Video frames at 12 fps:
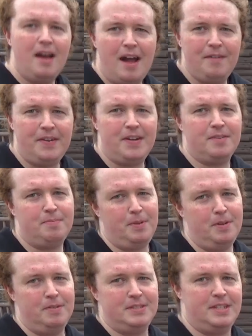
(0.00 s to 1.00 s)
I figured
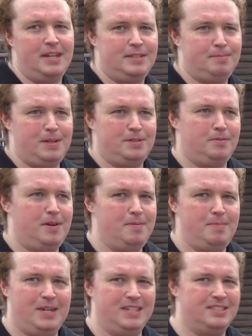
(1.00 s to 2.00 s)
blue was the next best one,
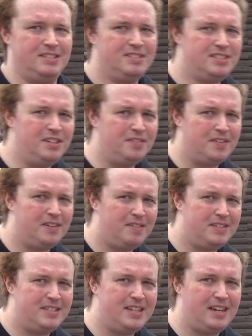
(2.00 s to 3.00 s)
because their silver
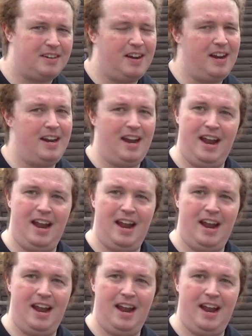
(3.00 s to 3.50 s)
wasn't that great,